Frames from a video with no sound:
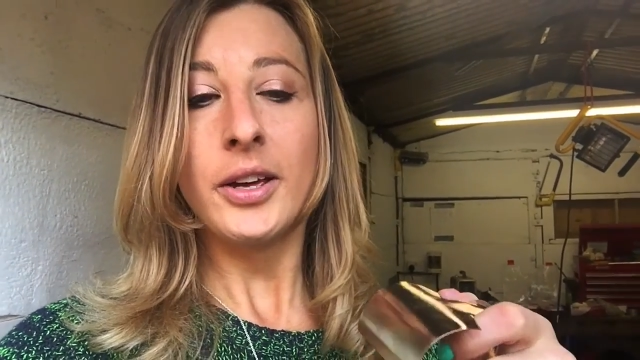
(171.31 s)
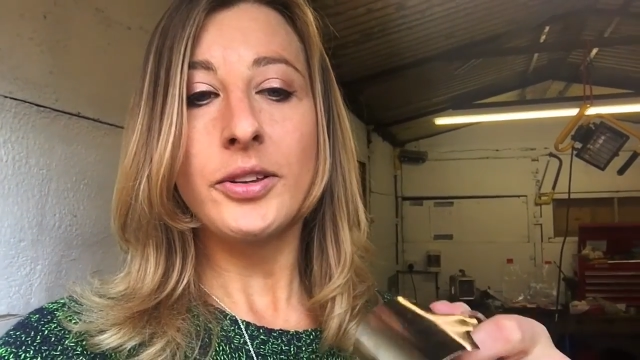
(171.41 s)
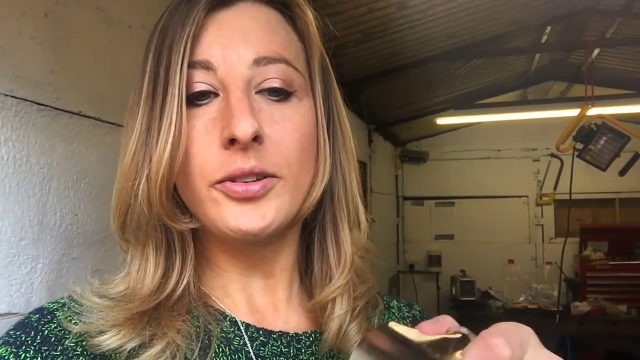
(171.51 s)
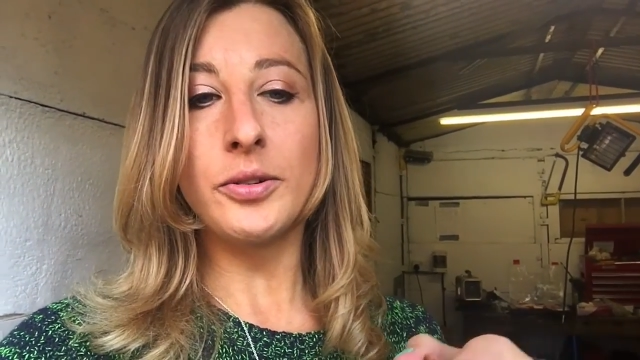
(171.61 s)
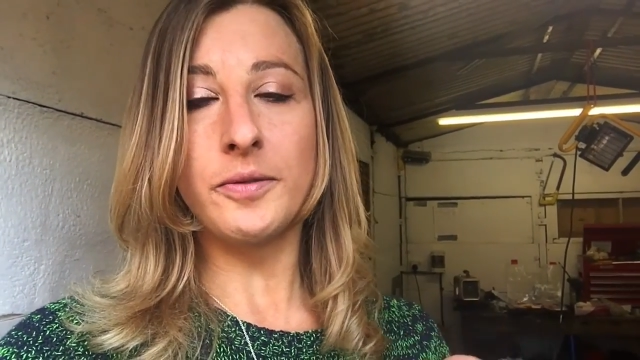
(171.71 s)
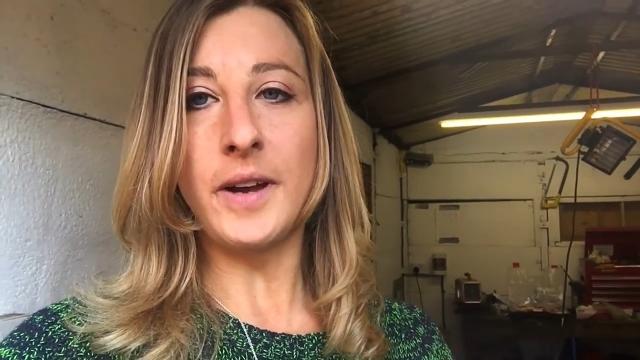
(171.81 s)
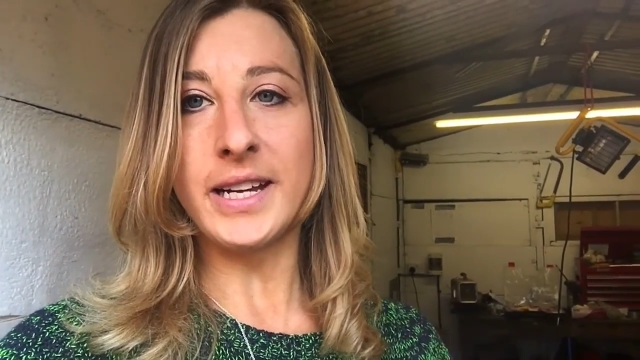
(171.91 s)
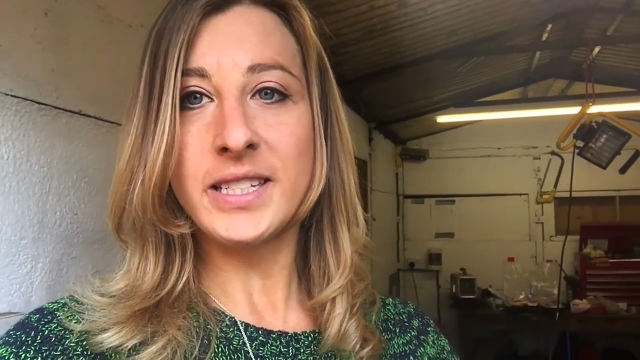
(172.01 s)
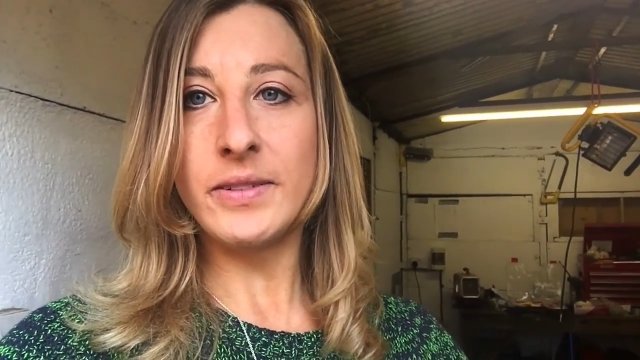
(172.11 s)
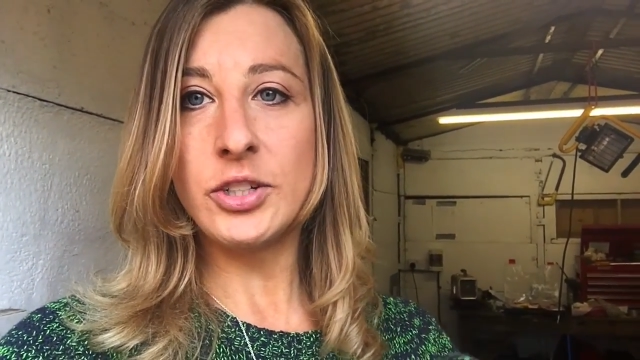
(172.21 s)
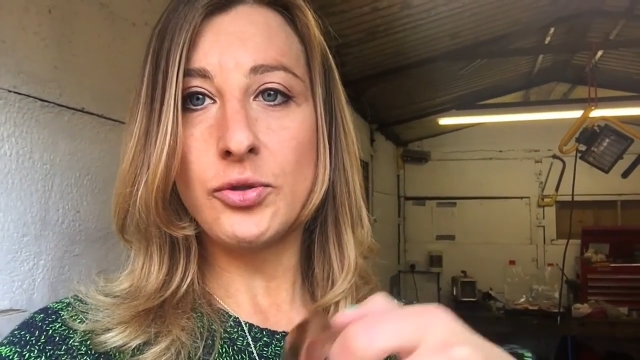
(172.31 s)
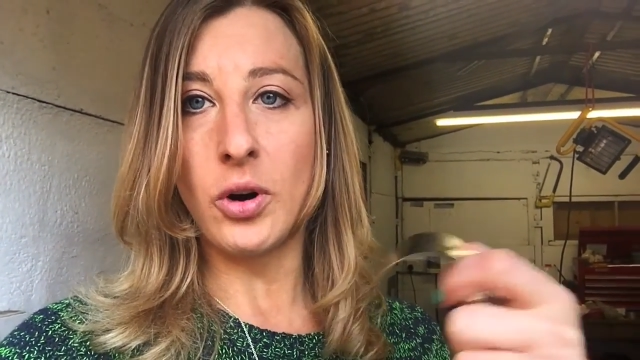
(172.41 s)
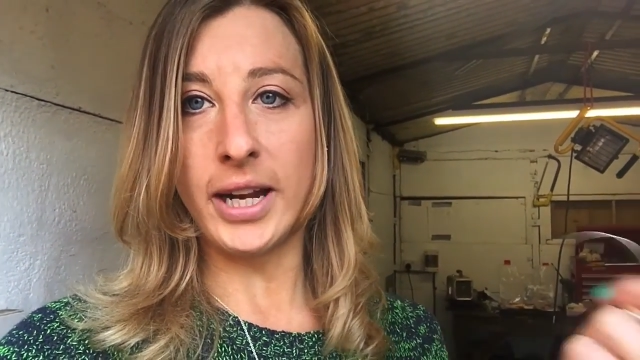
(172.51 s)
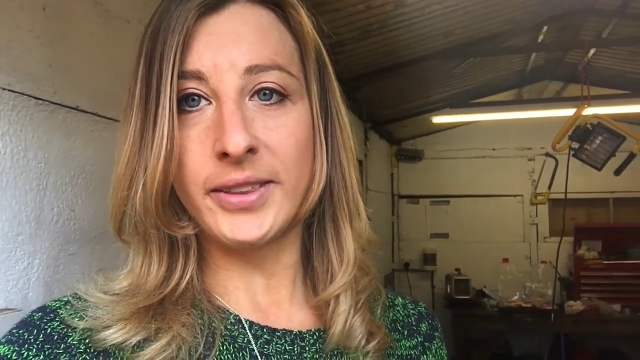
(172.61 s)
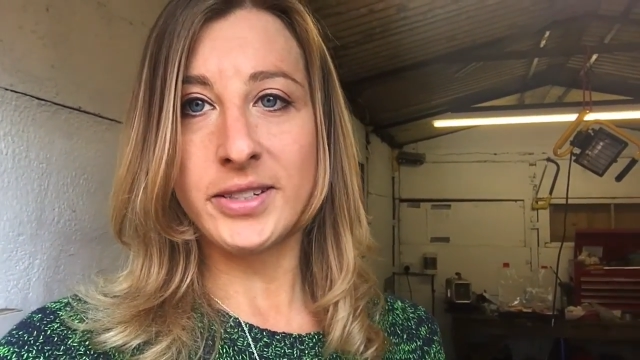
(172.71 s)
you're effectively
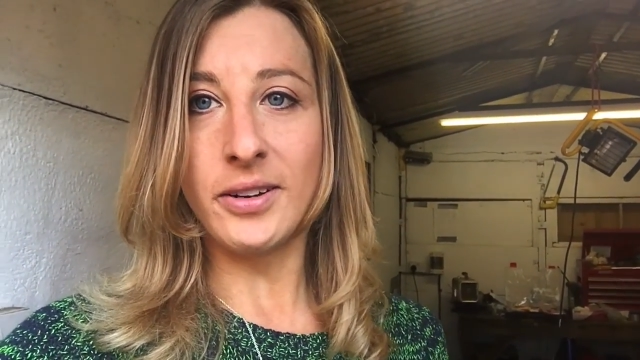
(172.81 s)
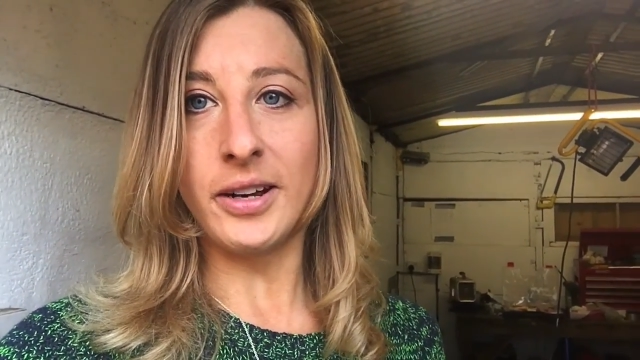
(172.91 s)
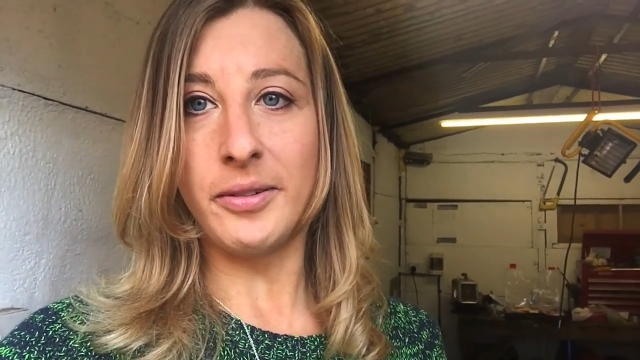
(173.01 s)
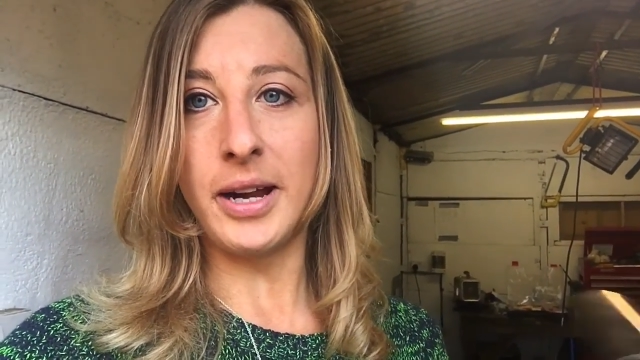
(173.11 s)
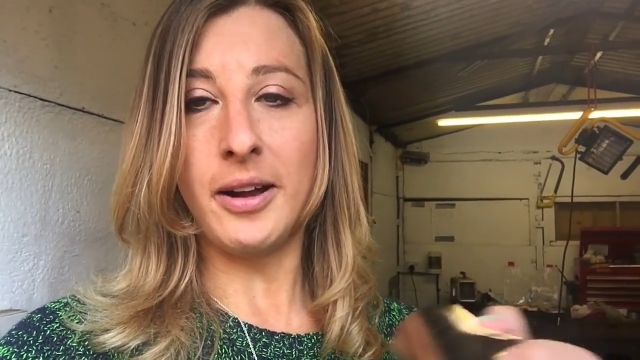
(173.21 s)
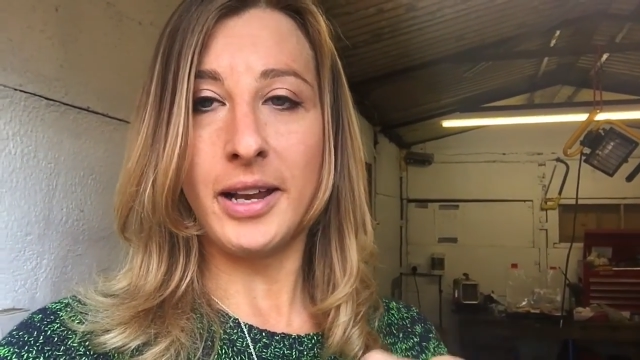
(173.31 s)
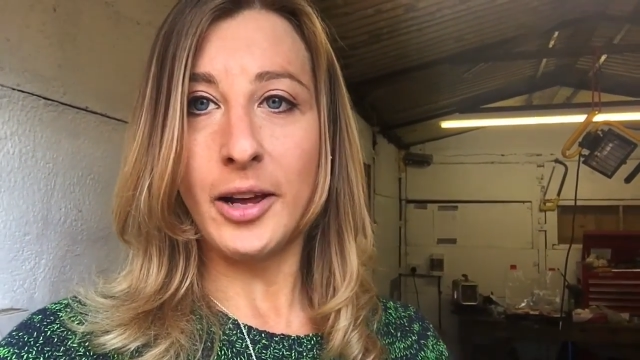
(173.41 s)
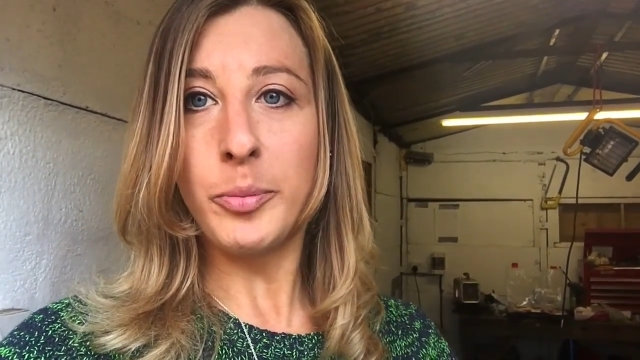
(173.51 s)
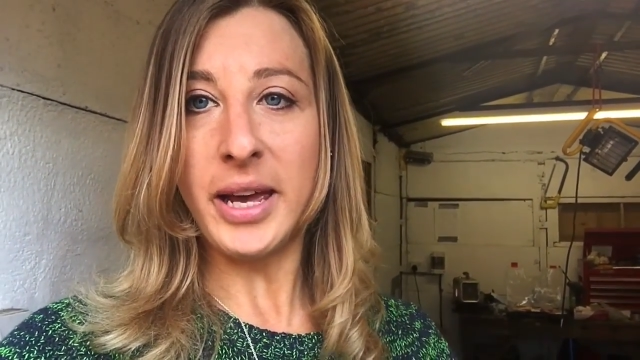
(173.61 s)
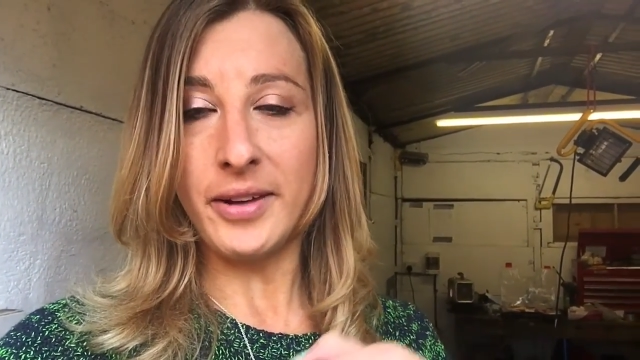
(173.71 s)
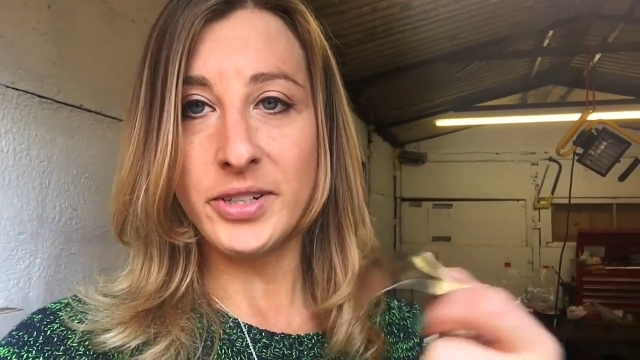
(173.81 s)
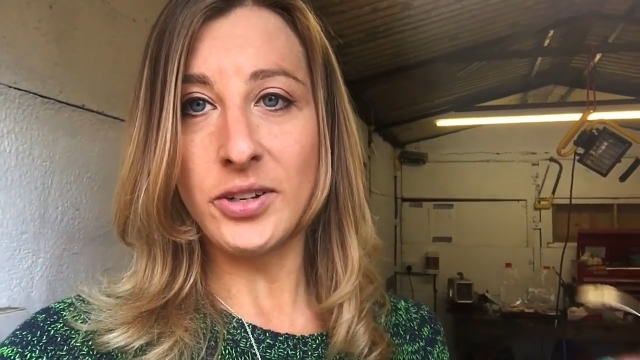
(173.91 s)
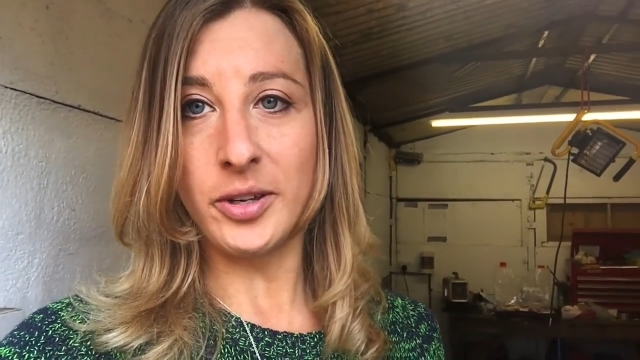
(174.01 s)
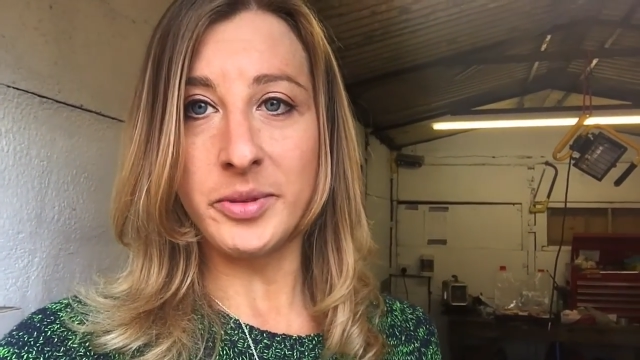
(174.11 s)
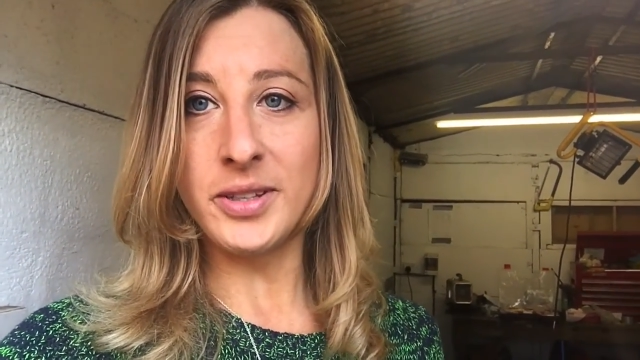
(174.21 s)
drying the tyre out a little bit every
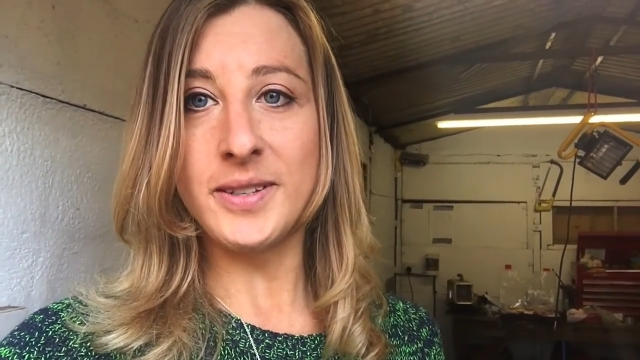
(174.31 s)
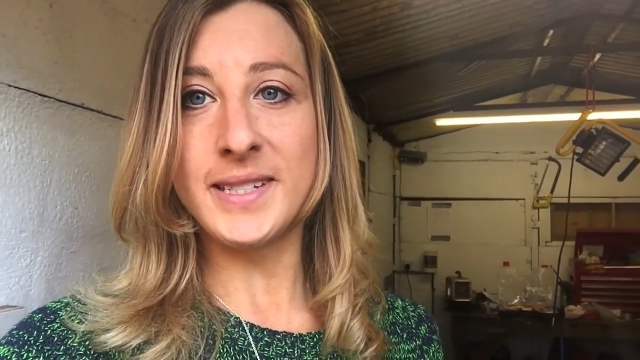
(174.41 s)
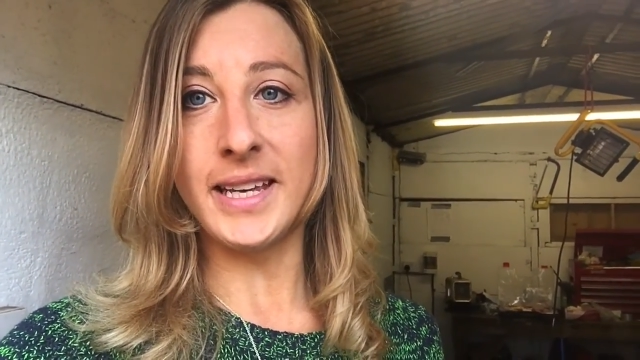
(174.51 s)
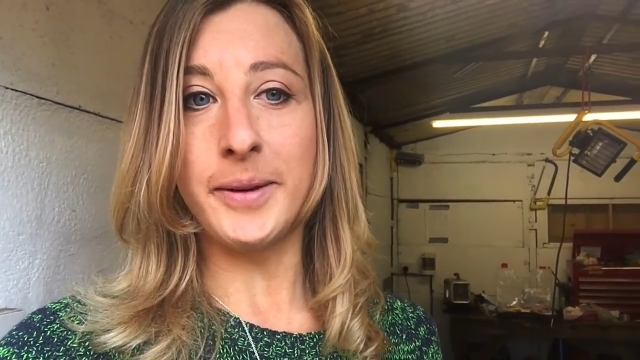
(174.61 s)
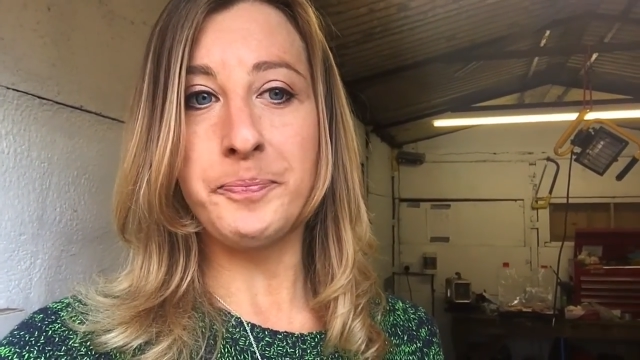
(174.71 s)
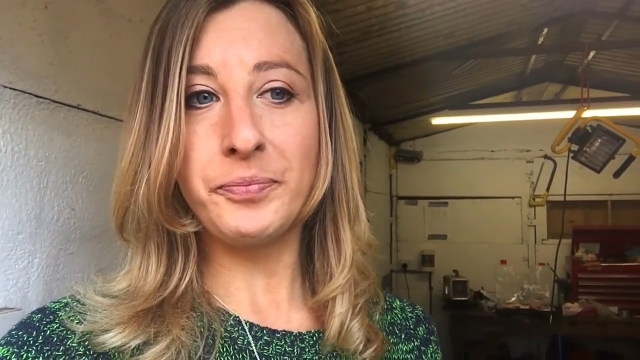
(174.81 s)
time you use it.